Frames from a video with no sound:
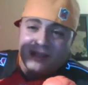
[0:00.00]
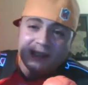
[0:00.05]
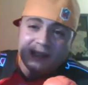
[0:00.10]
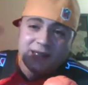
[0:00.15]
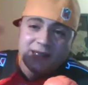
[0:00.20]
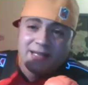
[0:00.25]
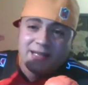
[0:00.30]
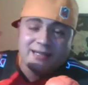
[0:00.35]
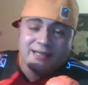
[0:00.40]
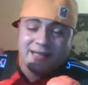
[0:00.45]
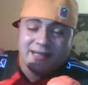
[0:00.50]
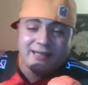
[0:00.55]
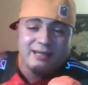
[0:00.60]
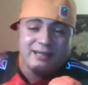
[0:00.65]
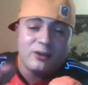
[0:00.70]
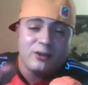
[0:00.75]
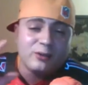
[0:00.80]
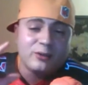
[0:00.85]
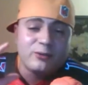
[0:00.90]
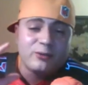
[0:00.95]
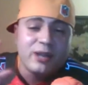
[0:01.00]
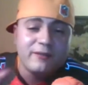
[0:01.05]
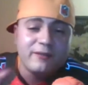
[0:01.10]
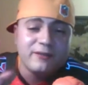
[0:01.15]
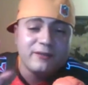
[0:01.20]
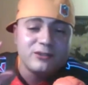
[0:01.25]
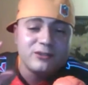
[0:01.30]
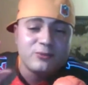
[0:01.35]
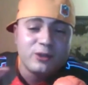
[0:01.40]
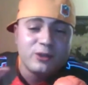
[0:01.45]
That's how we have
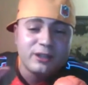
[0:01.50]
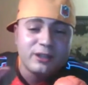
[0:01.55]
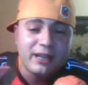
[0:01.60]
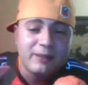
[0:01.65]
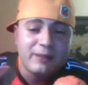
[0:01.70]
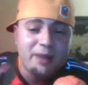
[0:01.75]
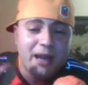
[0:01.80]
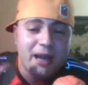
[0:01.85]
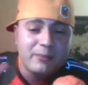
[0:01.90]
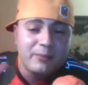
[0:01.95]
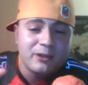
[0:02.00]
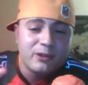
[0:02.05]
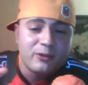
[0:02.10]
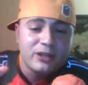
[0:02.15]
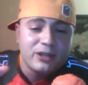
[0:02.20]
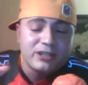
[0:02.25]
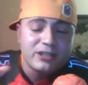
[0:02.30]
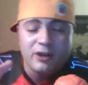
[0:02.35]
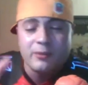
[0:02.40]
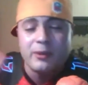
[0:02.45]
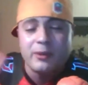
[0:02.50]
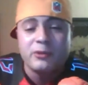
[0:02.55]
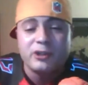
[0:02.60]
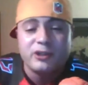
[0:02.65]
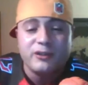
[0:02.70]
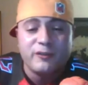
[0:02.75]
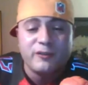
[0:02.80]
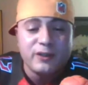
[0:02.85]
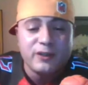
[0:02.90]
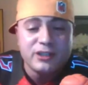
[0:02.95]
this weird like map integration. I remember in The
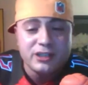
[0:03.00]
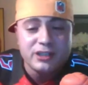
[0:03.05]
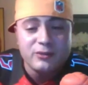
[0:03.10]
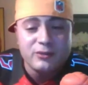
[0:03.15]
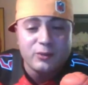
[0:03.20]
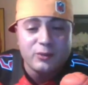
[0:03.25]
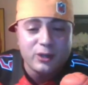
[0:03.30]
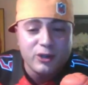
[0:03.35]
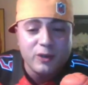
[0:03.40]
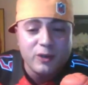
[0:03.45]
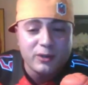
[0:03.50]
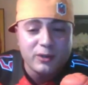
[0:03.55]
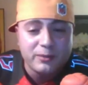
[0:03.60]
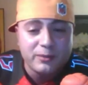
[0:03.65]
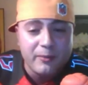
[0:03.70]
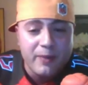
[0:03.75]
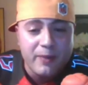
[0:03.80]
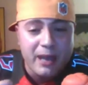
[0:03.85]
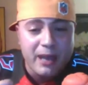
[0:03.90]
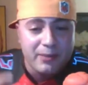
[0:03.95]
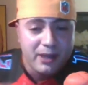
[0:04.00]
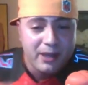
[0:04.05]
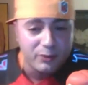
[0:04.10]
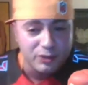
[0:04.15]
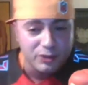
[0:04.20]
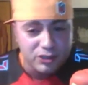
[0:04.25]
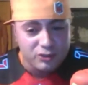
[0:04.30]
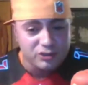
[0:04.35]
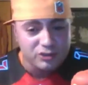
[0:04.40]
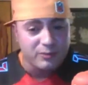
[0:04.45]
Division when you open up the map, how it
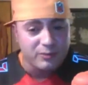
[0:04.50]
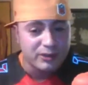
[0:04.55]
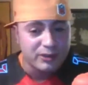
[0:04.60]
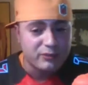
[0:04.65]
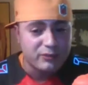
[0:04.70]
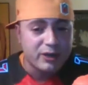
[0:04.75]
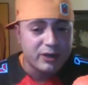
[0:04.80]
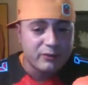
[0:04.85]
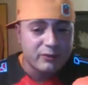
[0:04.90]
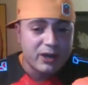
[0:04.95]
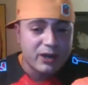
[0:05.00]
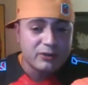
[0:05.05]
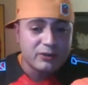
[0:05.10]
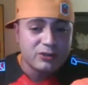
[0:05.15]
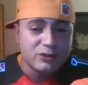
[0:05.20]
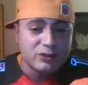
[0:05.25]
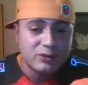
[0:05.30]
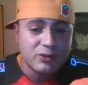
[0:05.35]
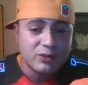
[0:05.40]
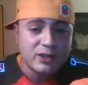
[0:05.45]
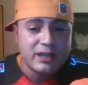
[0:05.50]
shows up on the ground around you.